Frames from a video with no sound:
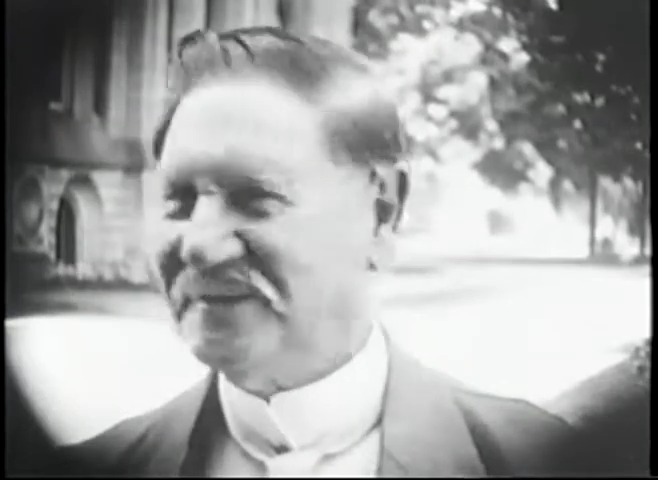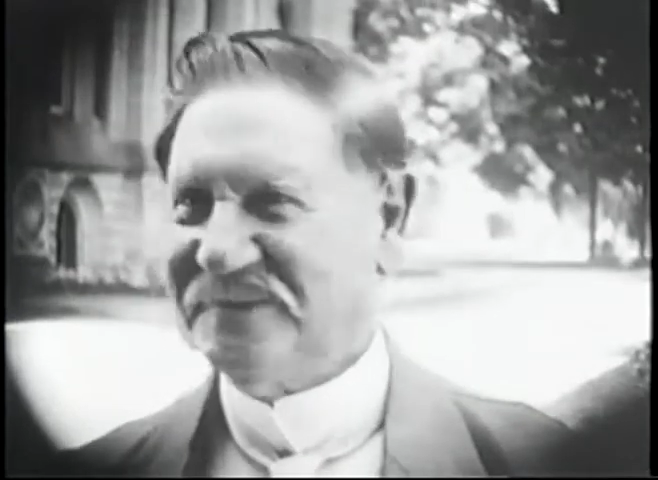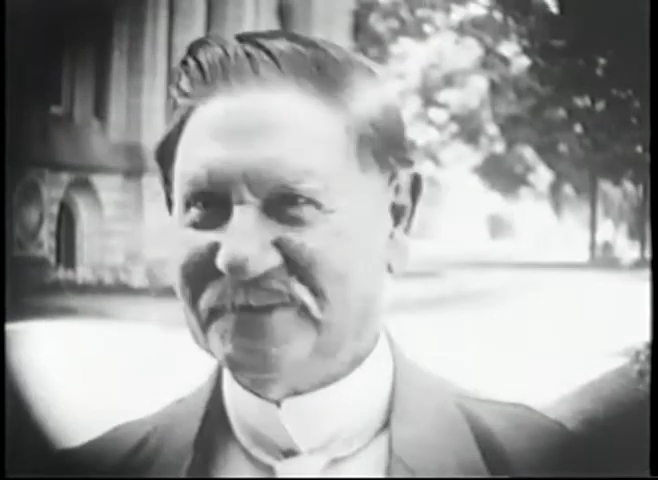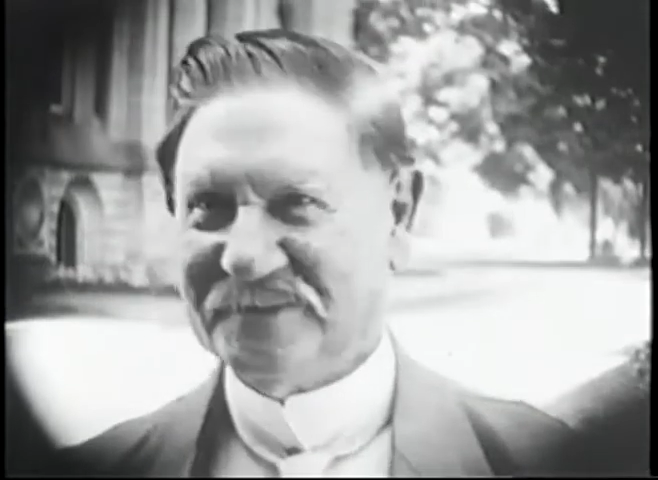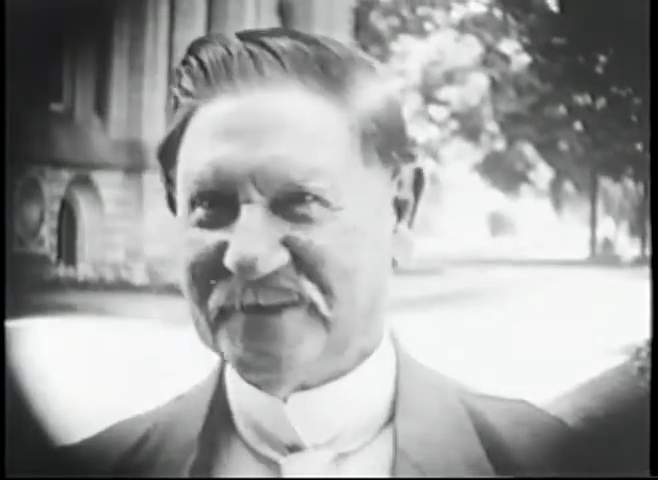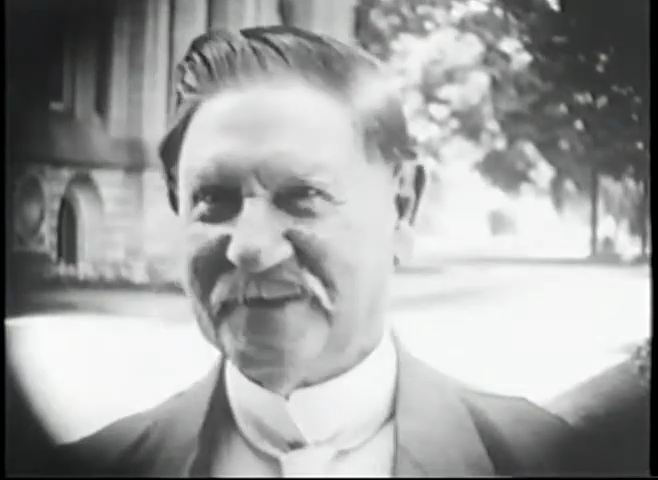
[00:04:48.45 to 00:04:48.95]

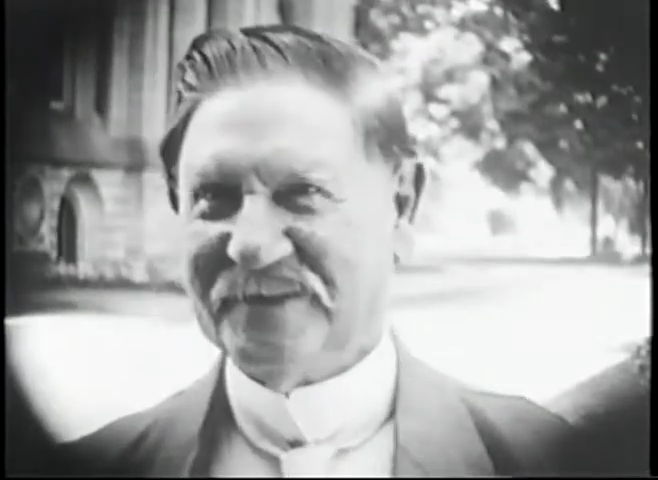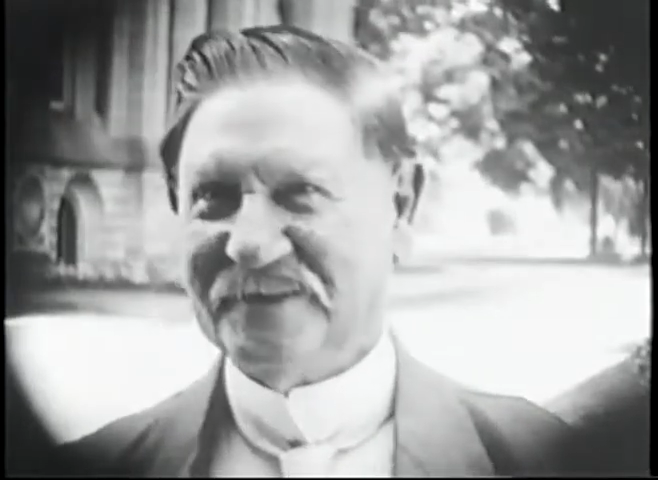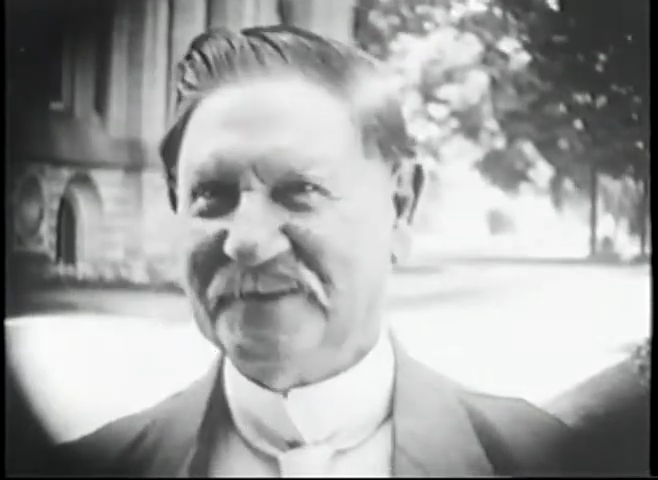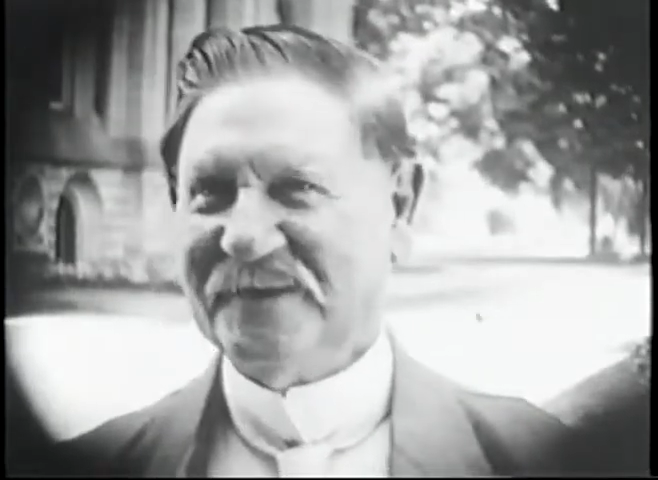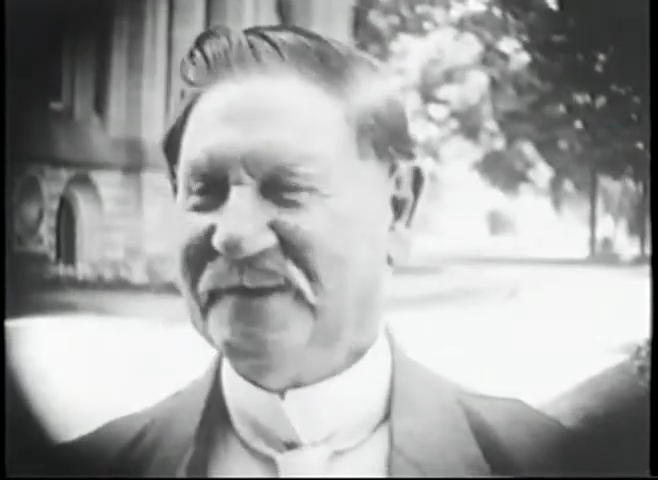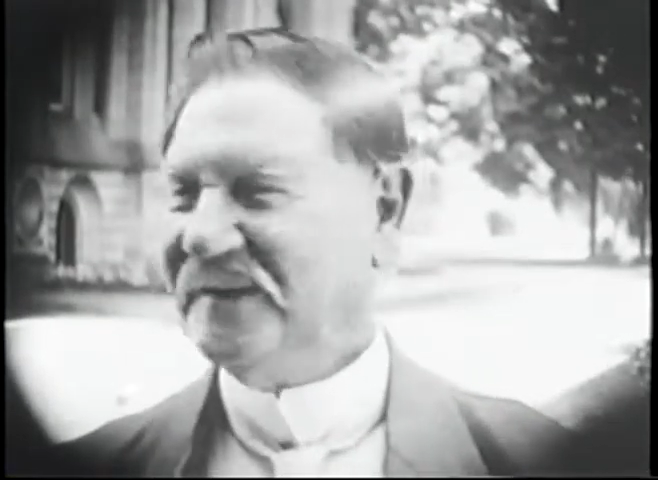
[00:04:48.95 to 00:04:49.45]
sensitive and
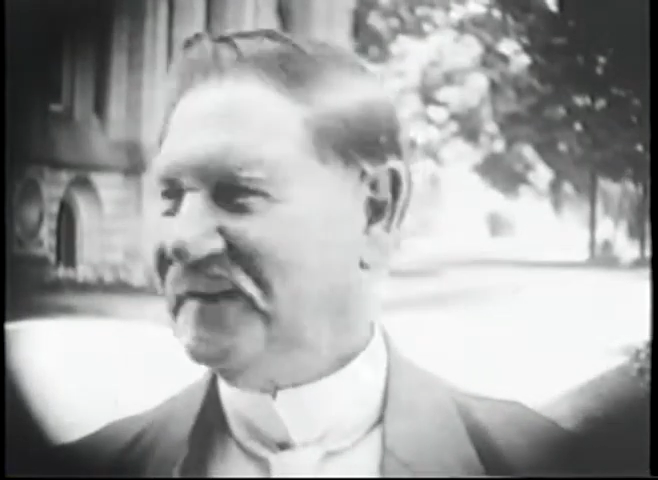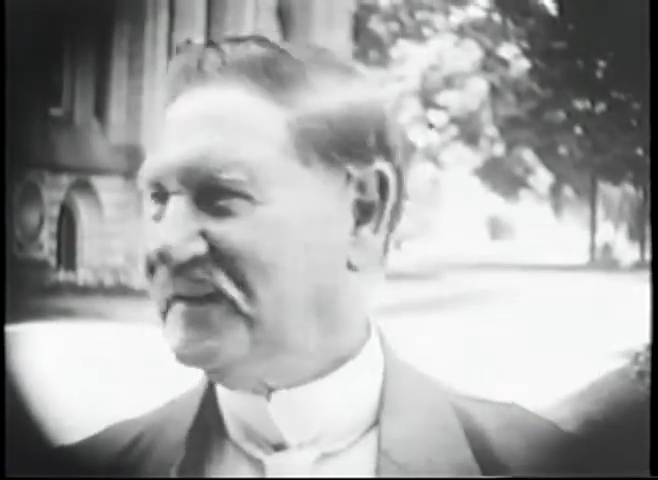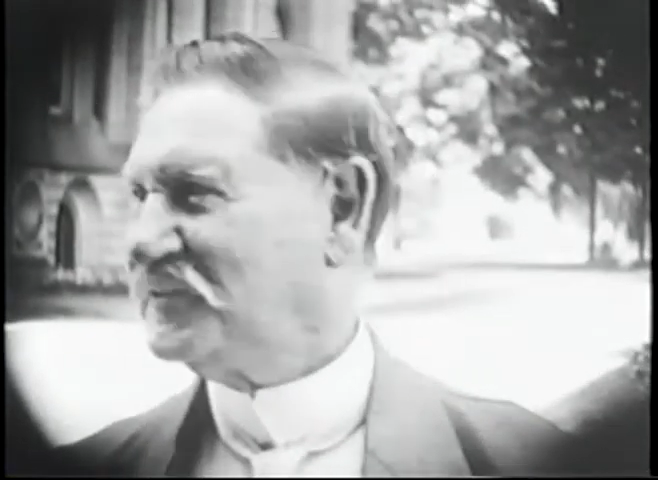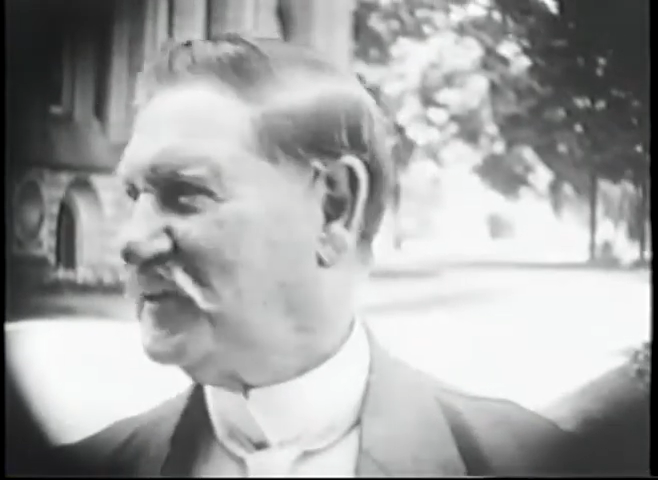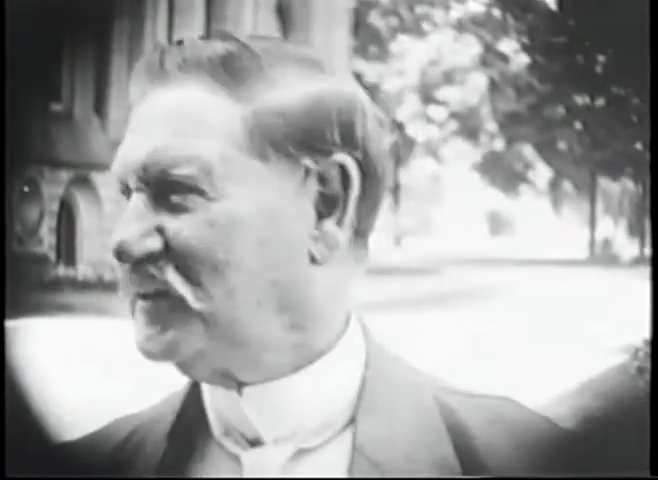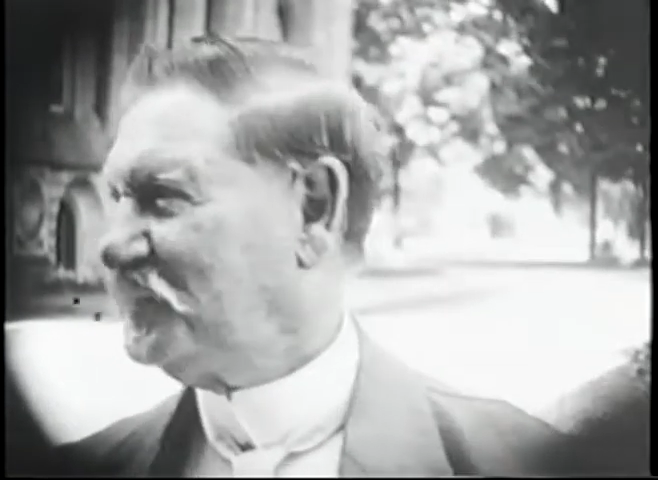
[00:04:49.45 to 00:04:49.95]
sanguine
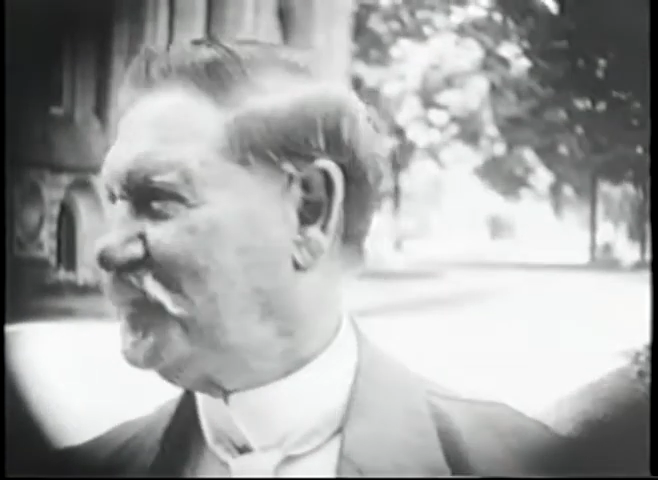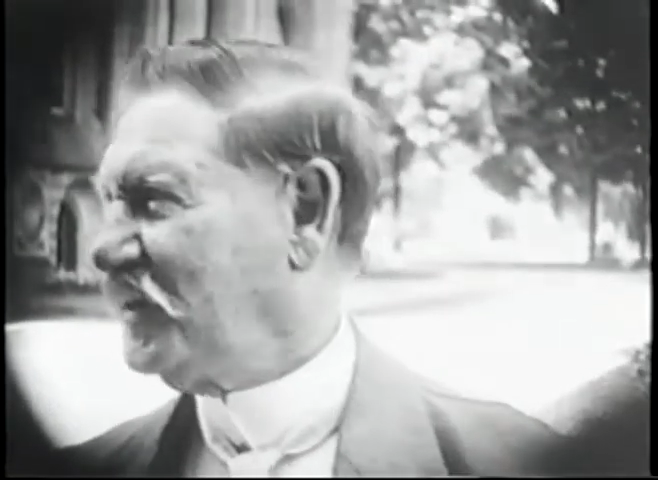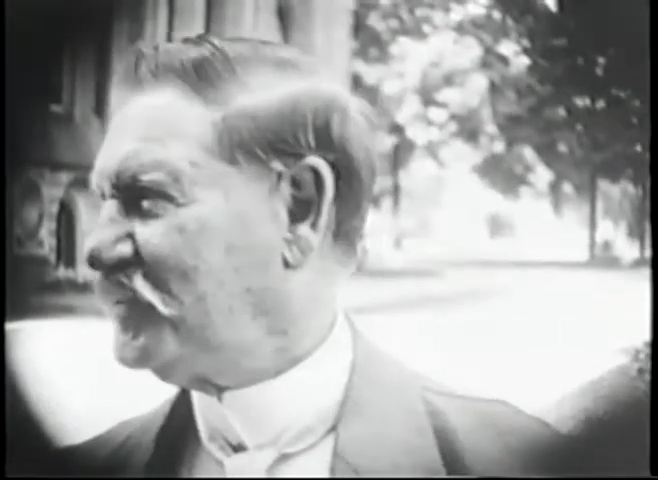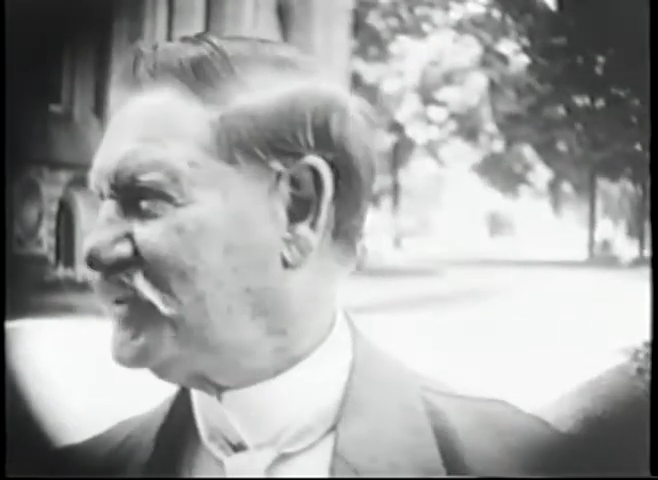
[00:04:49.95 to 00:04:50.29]
temperament,